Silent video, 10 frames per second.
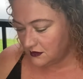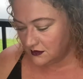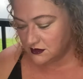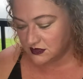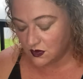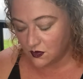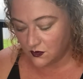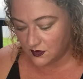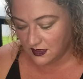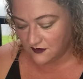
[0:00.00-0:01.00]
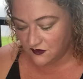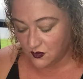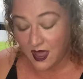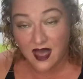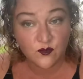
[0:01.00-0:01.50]
So if you
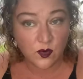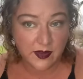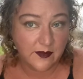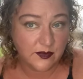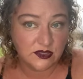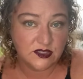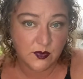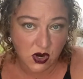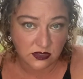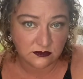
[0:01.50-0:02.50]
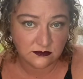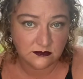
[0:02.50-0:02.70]
have more papers to burn,